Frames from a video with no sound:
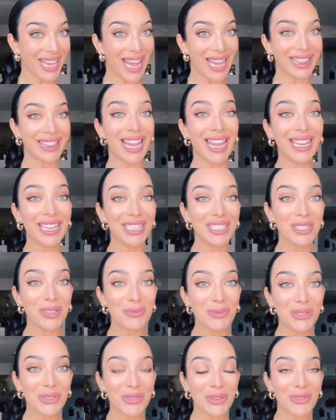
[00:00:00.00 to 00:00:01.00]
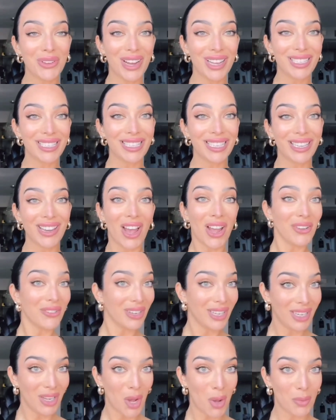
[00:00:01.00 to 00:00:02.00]
thank you so much for watching. I
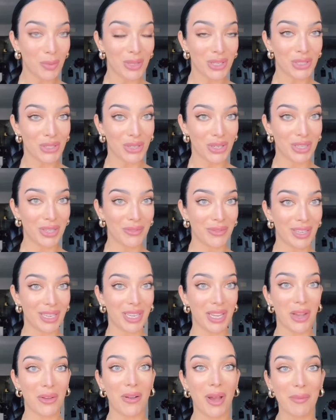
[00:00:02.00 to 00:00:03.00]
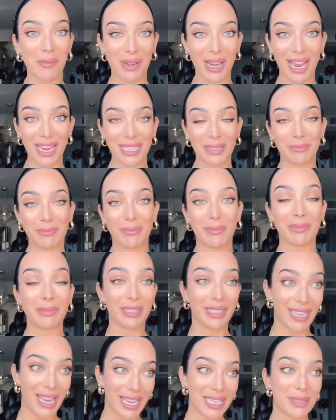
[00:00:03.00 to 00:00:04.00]
really hope you enjoyed the video. I'm
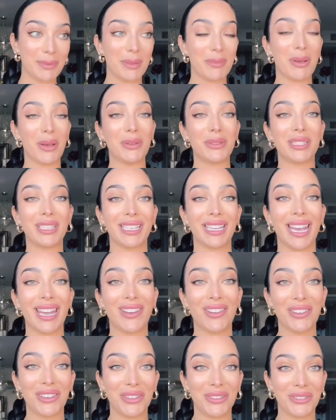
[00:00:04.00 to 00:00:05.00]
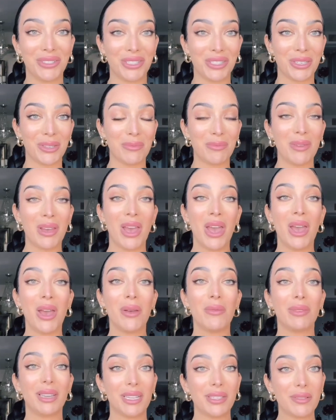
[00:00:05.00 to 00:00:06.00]
glad to be posting again on YouTube.
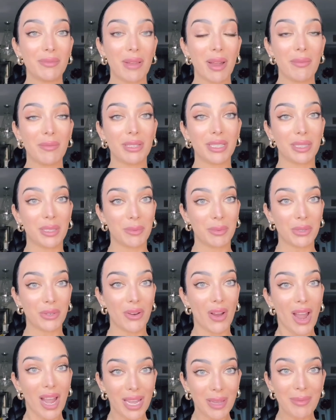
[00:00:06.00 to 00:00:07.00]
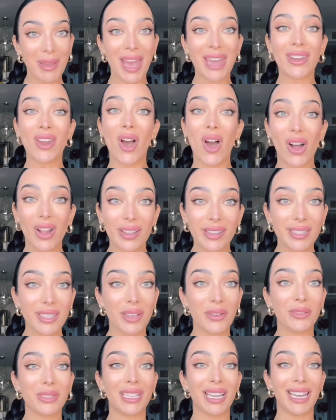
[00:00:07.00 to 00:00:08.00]
Please remember to subscribe, and also
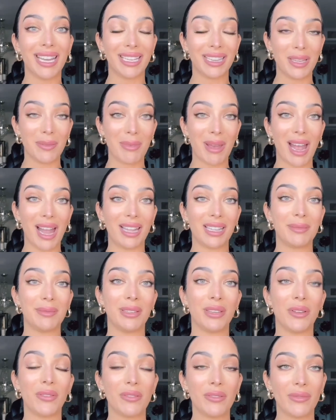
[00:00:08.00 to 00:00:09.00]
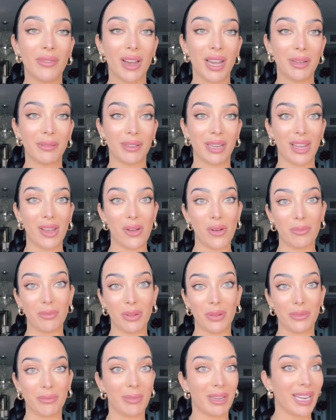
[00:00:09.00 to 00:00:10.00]
to hit the bell to be notified when I
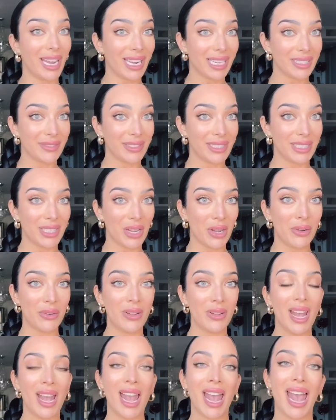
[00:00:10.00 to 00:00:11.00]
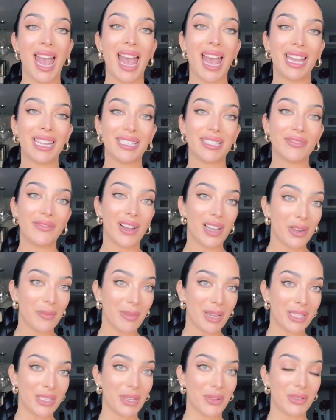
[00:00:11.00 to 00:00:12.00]
upload my next video. And to follow
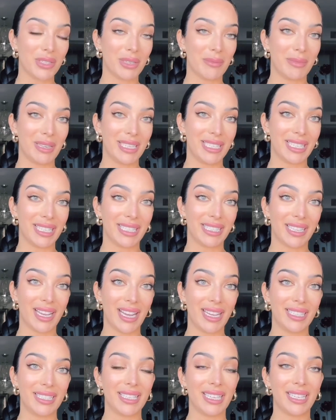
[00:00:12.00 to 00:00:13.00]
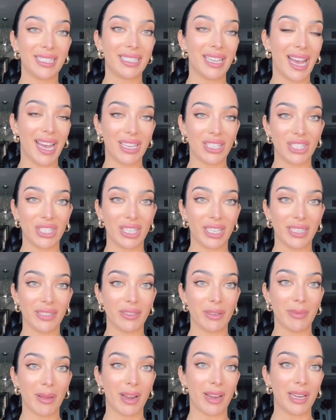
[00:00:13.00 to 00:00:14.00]
my social media sites, it's at
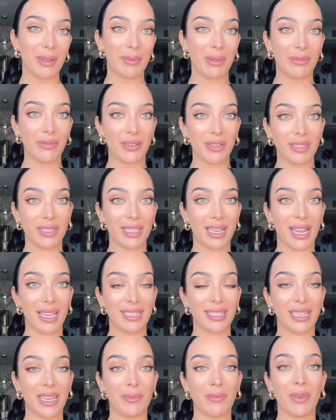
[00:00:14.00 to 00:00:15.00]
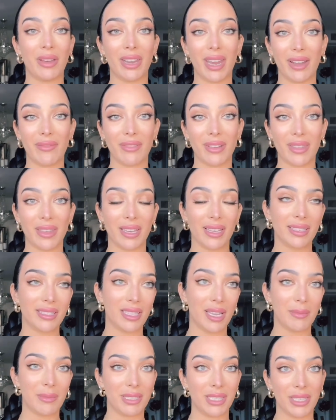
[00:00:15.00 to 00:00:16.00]
Shahira Barry, my first and last name on everything,
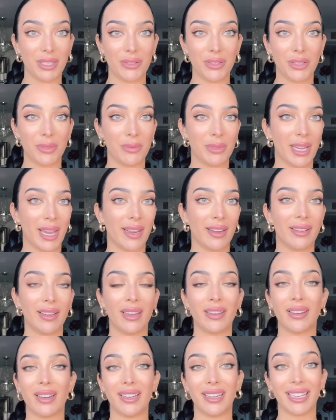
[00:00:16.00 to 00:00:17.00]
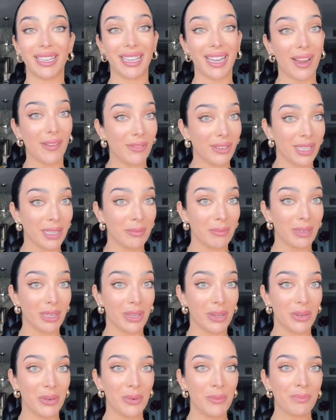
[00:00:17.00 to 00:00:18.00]
same as the YouTube channel, and I'll link everything
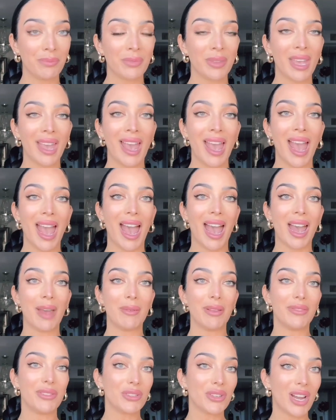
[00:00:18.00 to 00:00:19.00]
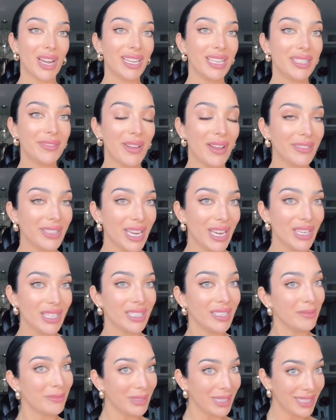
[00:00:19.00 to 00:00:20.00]
below. If you try this
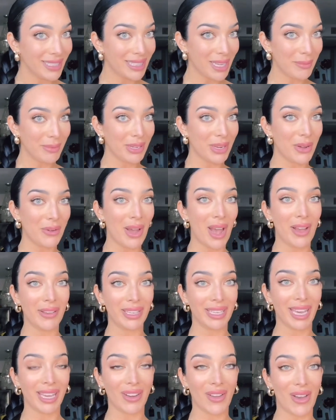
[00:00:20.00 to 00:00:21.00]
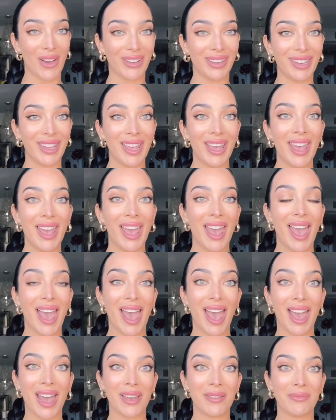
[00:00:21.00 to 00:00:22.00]
foundation, please let me know how you get on,
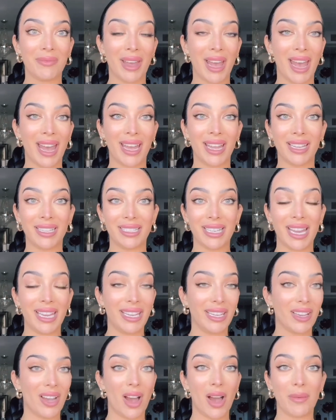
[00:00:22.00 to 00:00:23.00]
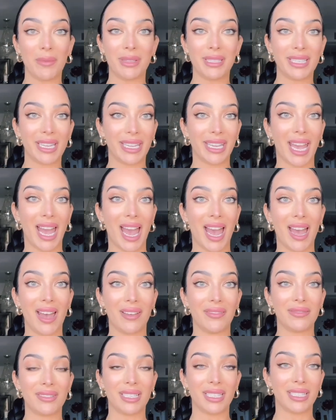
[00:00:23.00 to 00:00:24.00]
and any comments that you
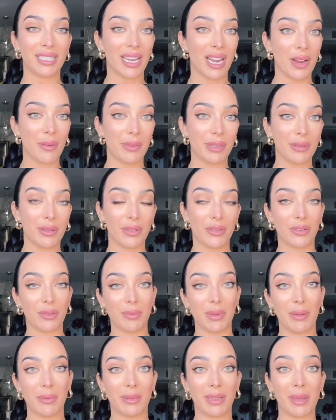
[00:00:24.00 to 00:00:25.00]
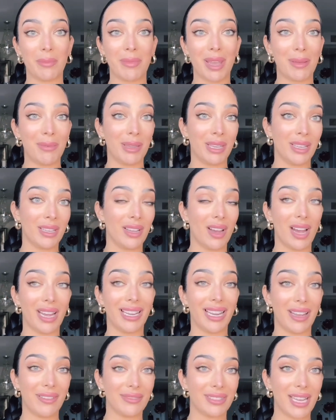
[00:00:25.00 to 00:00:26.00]
have to share with other people that maybe I
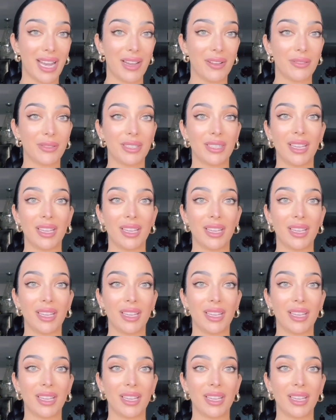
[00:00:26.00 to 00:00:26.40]
left out,